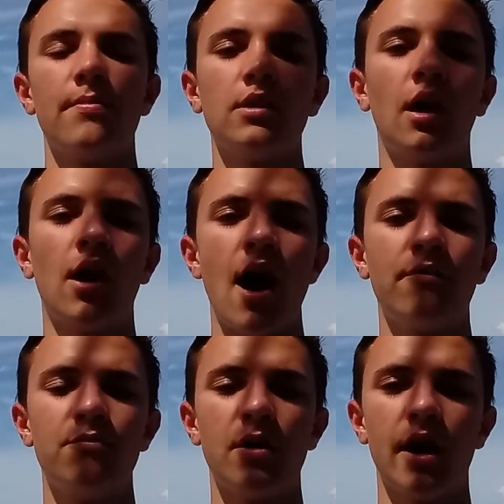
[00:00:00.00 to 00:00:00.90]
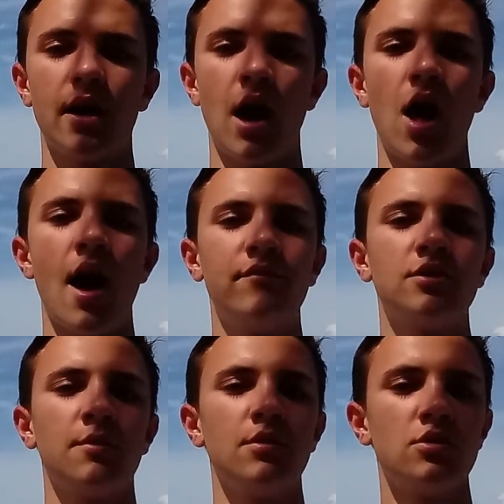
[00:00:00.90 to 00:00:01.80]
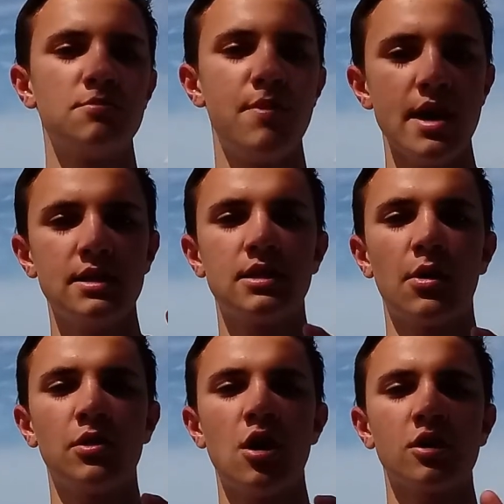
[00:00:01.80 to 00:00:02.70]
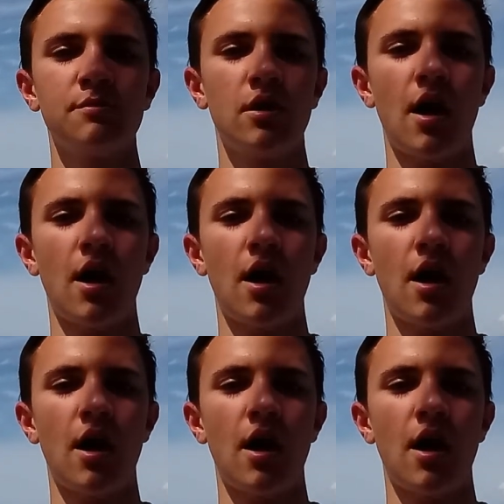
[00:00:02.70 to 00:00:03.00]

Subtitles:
I'll have some of those baits that we talked about.